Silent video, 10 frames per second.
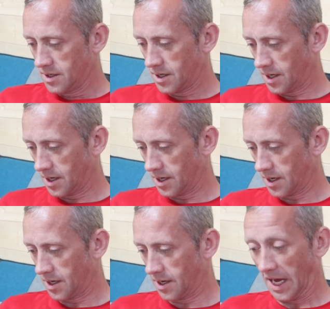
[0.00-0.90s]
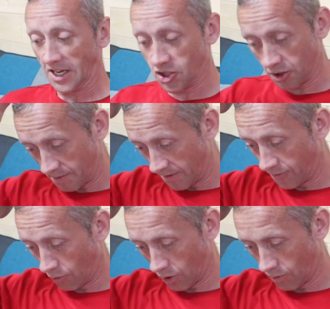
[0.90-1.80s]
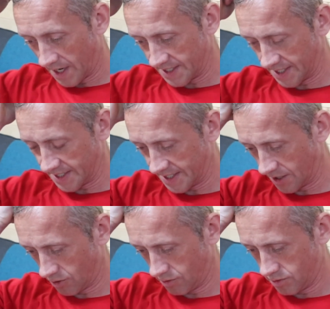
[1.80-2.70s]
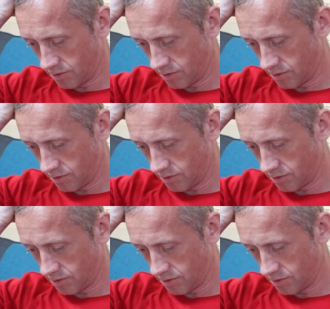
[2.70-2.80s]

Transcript: that should be four. Was it at zero?